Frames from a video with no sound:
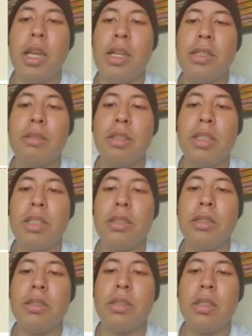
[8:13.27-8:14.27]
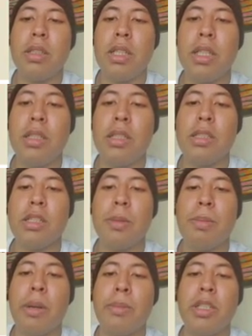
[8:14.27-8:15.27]
As radiant heat is the
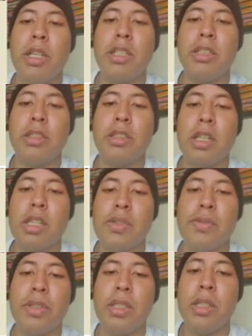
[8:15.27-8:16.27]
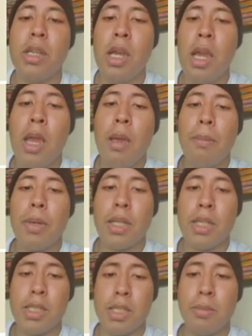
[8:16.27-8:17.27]
primary energy transfer
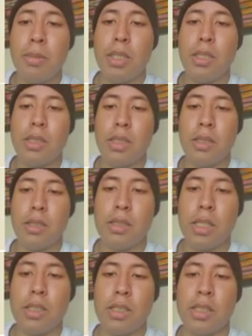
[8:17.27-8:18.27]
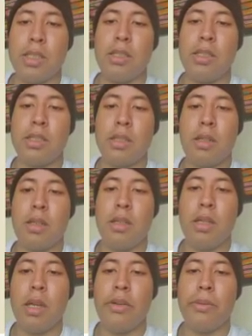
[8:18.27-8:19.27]
mechanism in this heater section, this coil
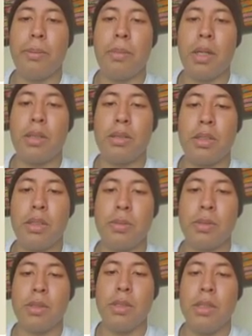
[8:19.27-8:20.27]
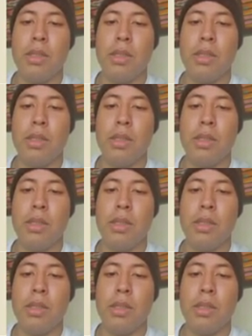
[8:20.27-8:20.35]
have bar tubes.